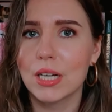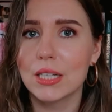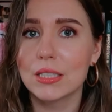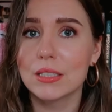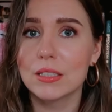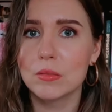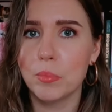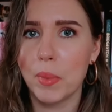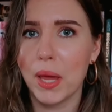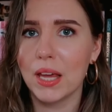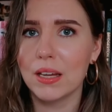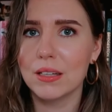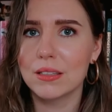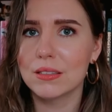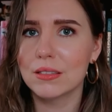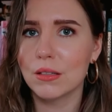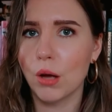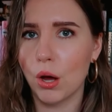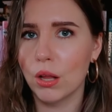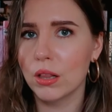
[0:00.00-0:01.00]

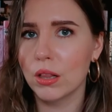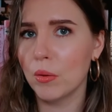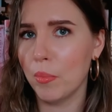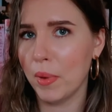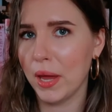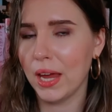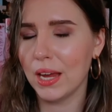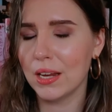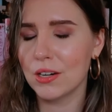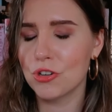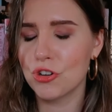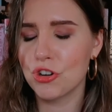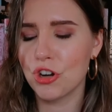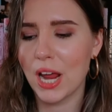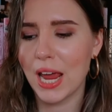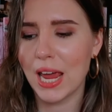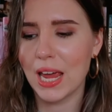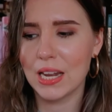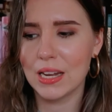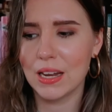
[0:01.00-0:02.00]
space on the page,
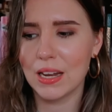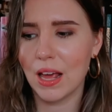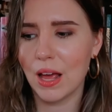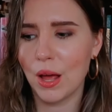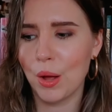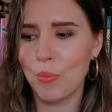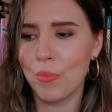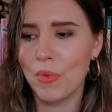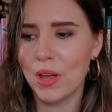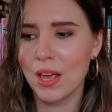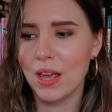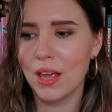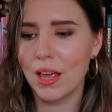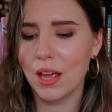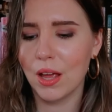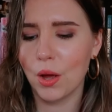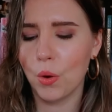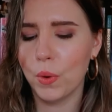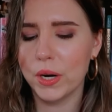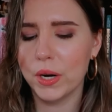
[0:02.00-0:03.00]
and
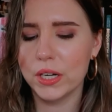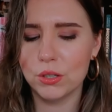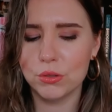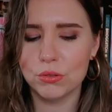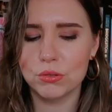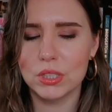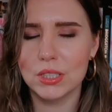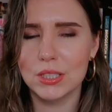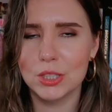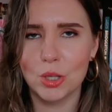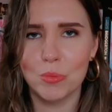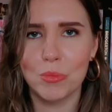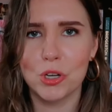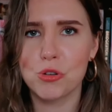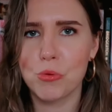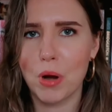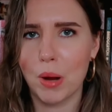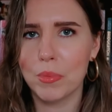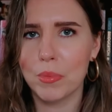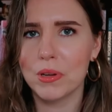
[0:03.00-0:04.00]
when you see so
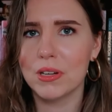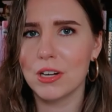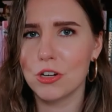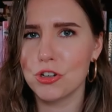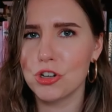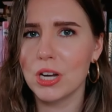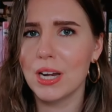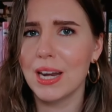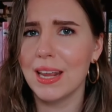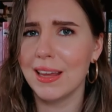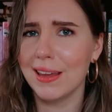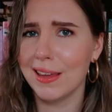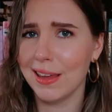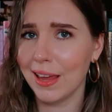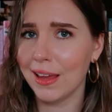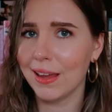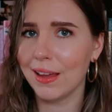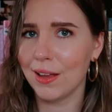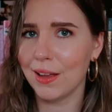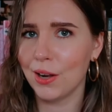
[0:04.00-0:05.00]
much repetition, it
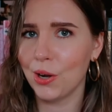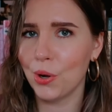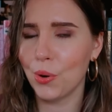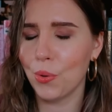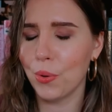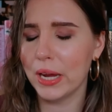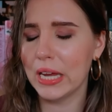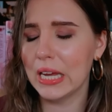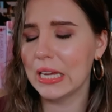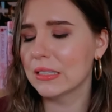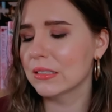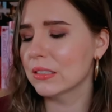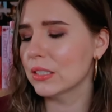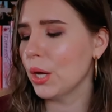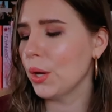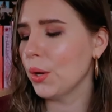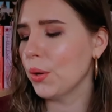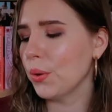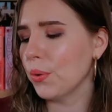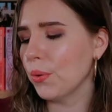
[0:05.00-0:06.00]
can get annoying. So